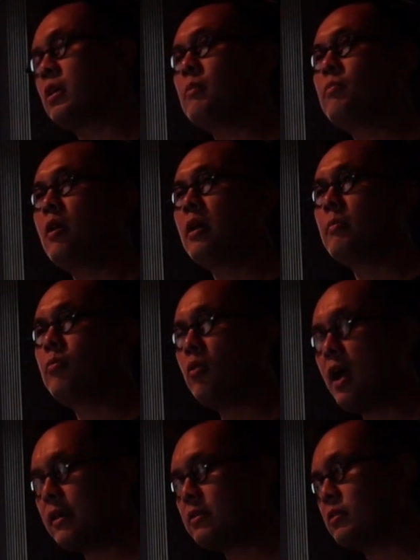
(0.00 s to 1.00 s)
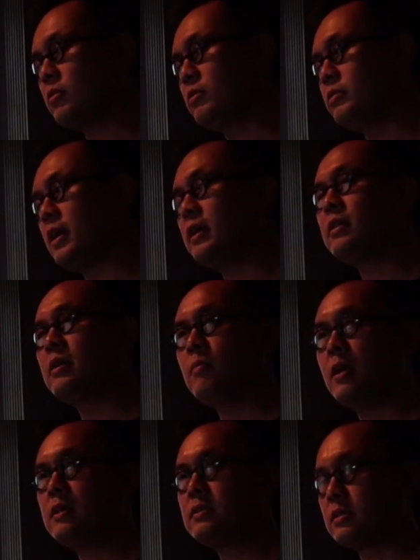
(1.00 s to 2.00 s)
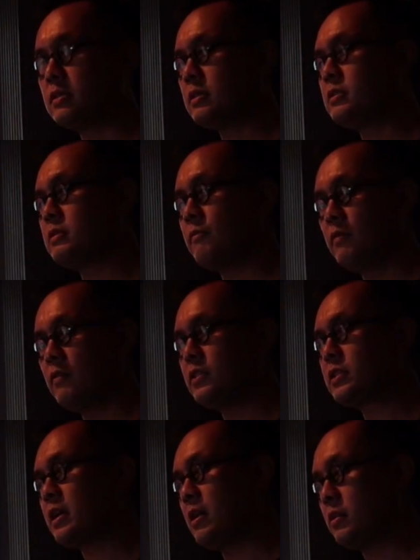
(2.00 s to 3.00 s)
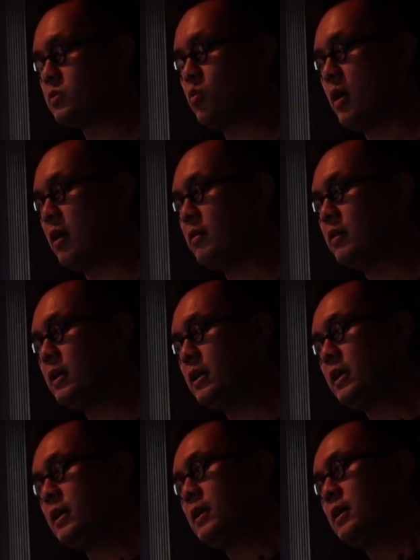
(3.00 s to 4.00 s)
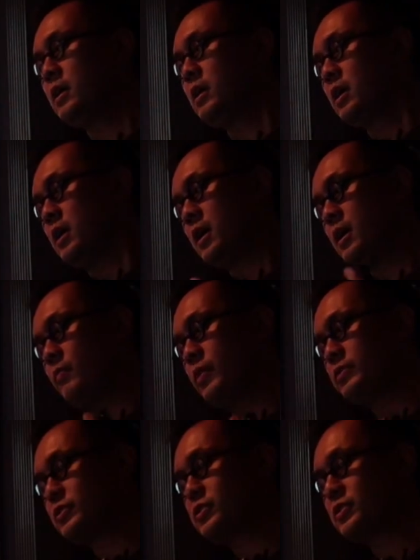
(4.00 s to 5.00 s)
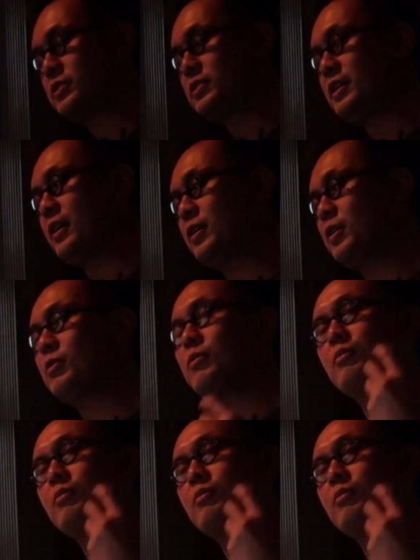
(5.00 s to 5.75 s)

on a, on a practical daily basis and some Viviscal as well. Um, this is just to tell you,